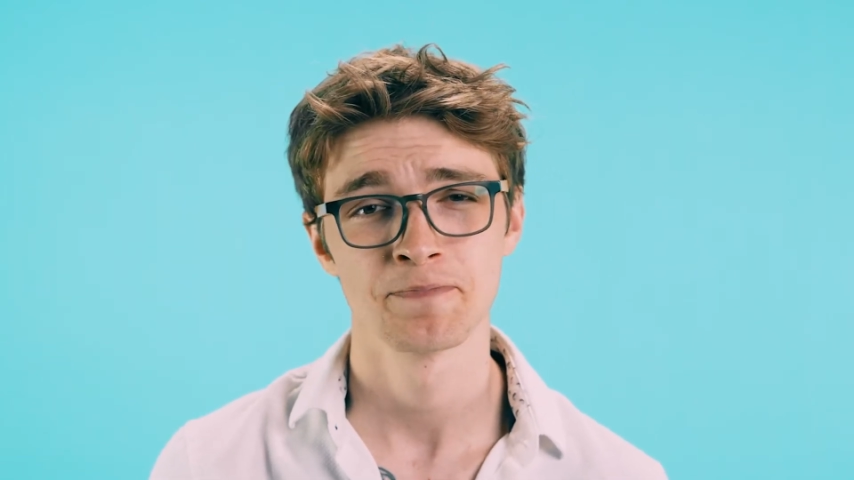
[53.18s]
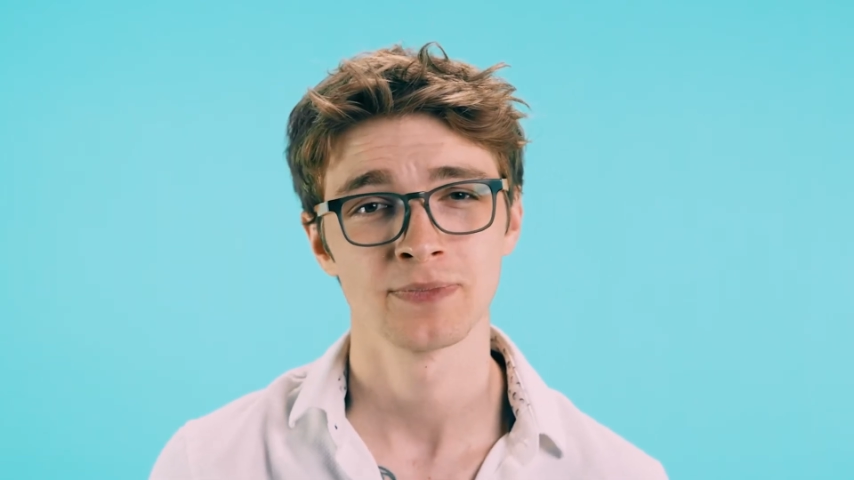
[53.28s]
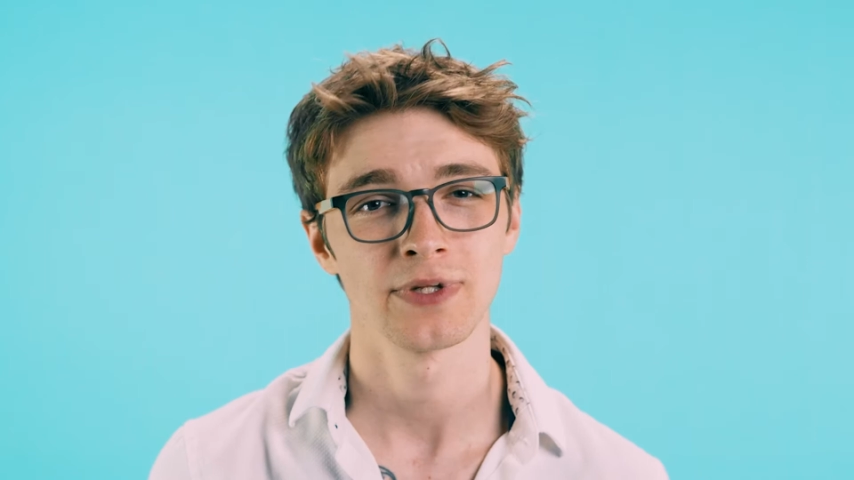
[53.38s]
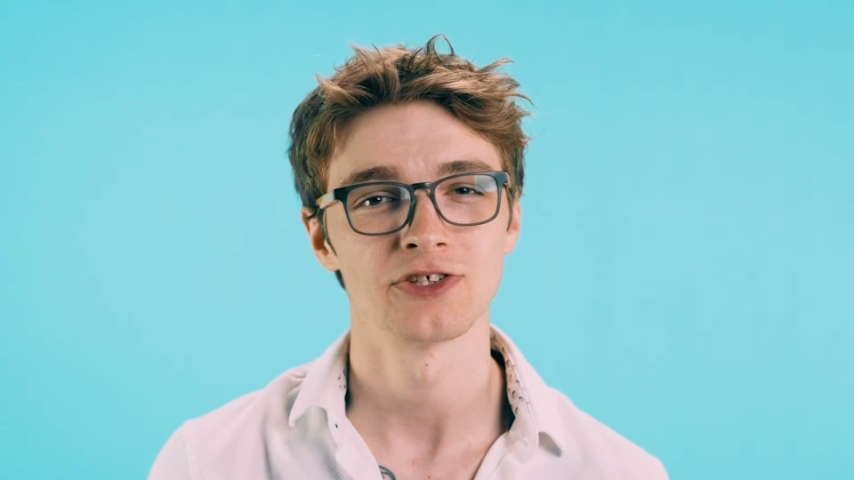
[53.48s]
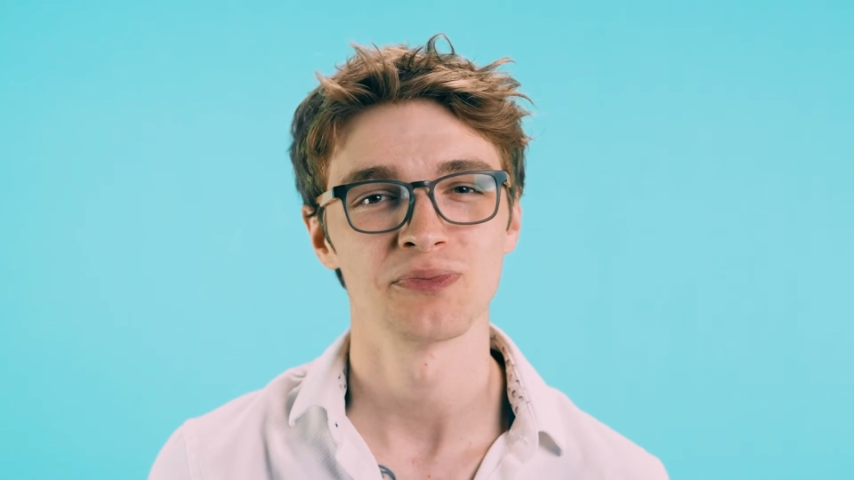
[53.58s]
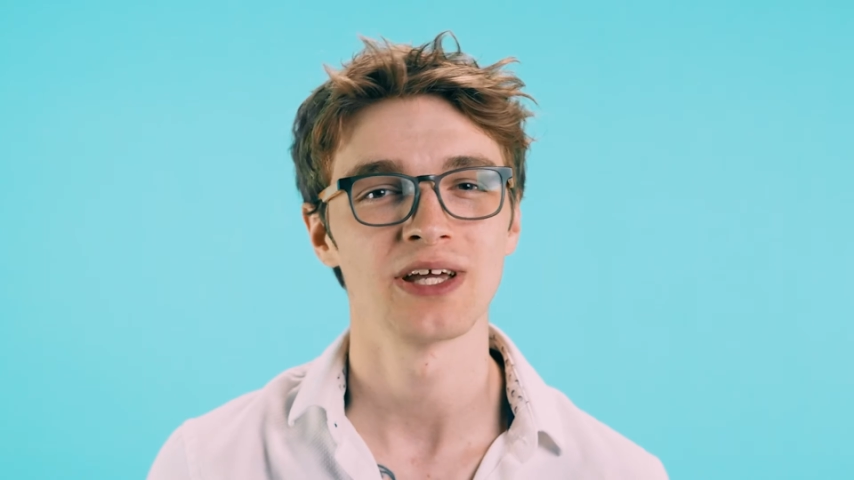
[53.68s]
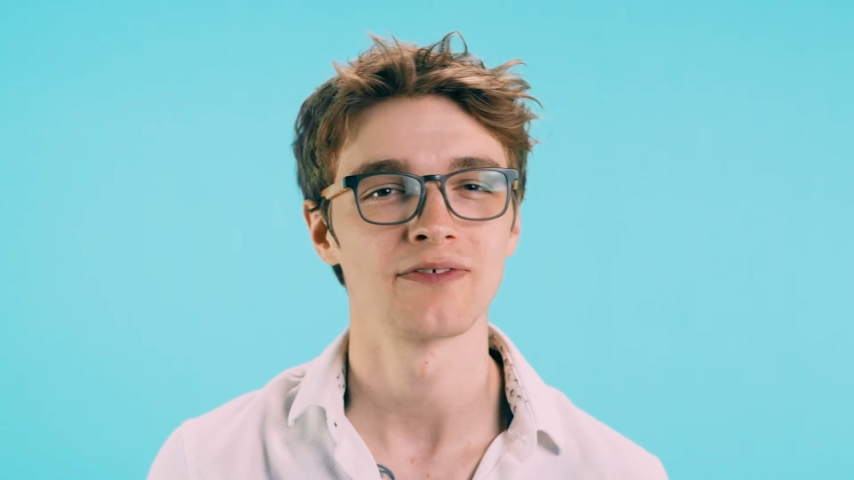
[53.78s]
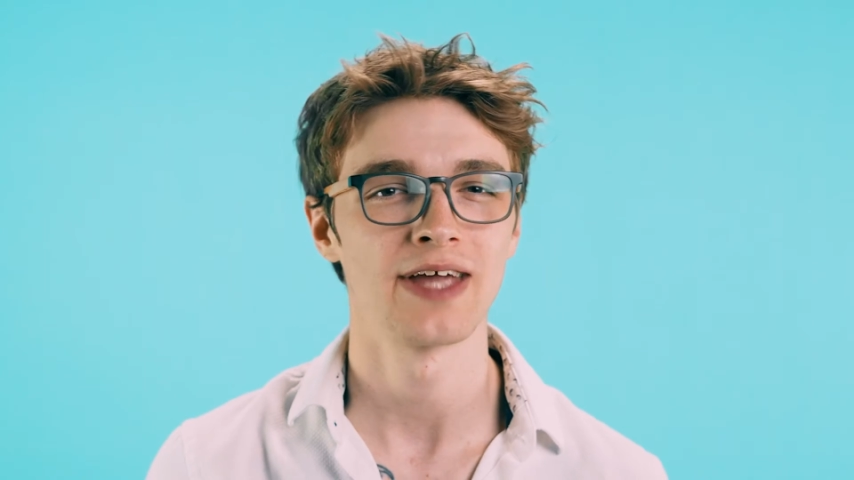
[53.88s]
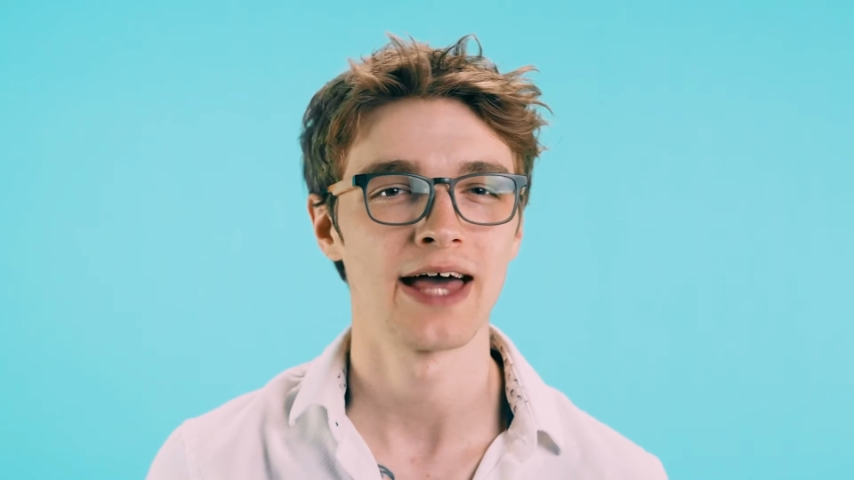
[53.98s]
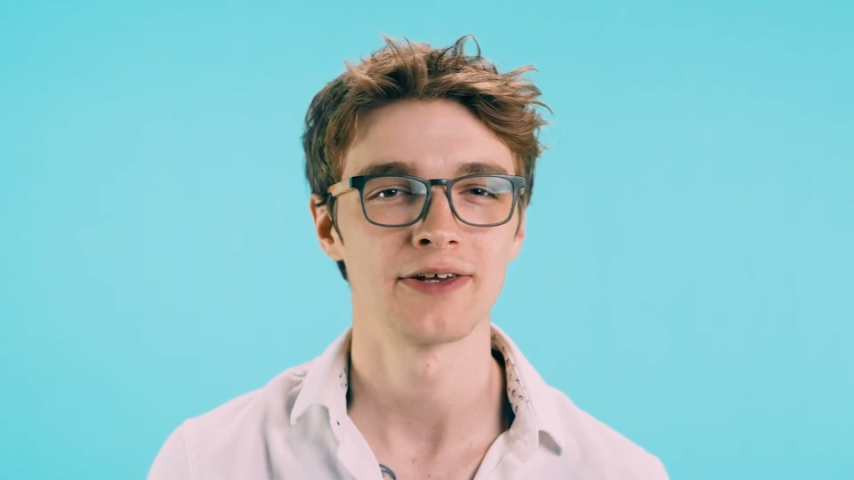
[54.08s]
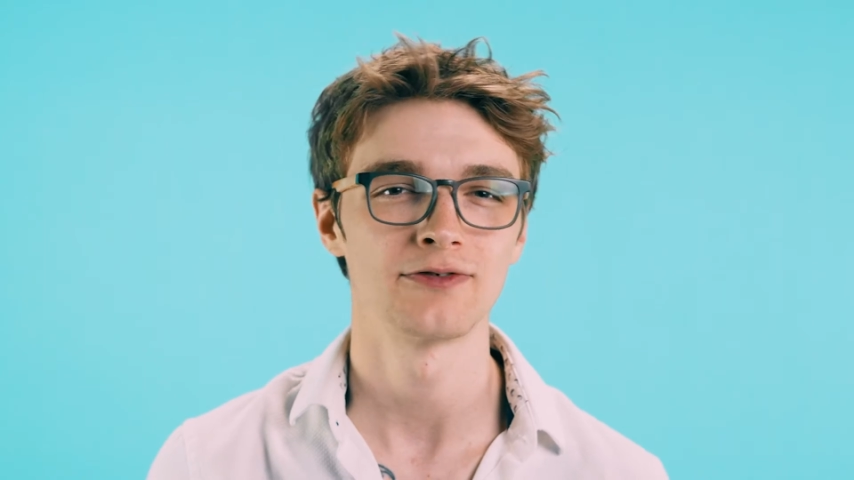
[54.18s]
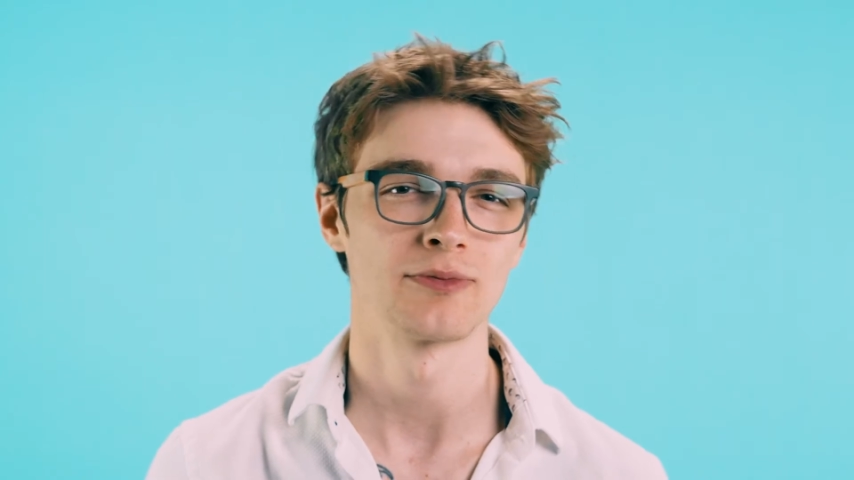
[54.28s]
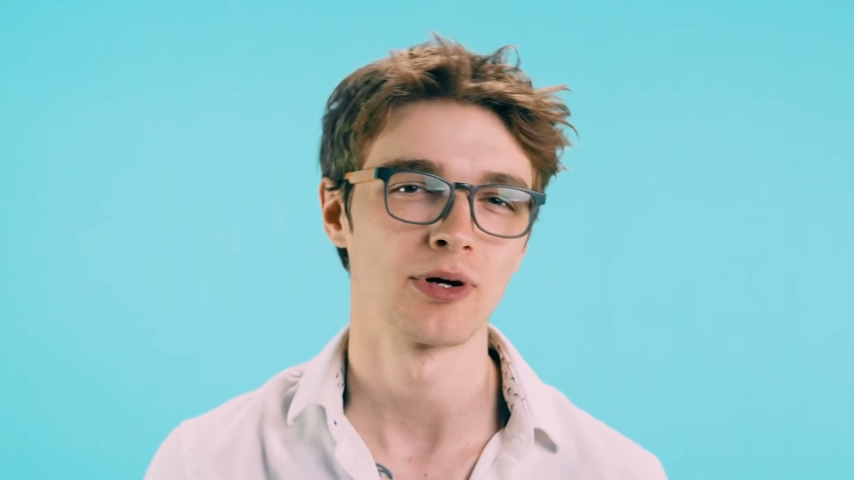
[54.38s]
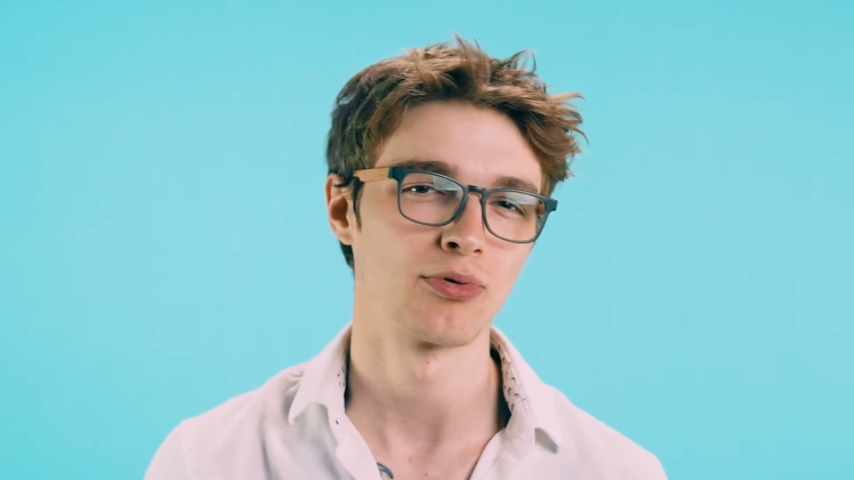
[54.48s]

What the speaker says: As you may have gathered from our